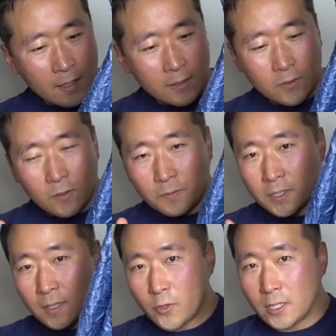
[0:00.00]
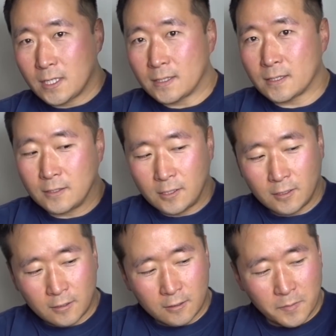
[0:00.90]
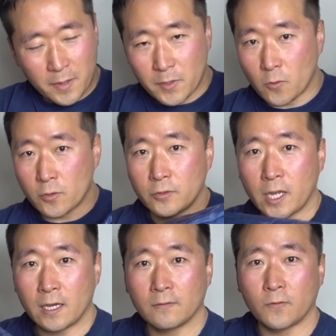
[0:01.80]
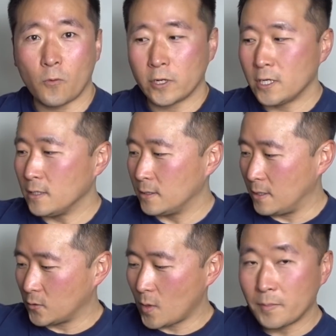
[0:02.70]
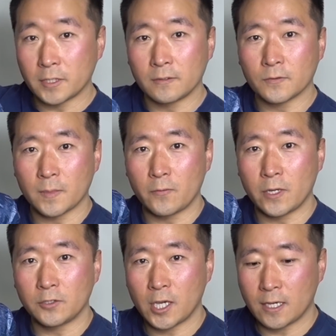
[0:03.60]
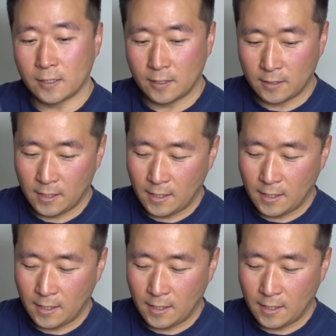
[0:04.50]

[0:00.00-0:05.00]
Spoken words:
So I'm just going to bring this until maybe Northern California, and I'll swap it in for my rain jacket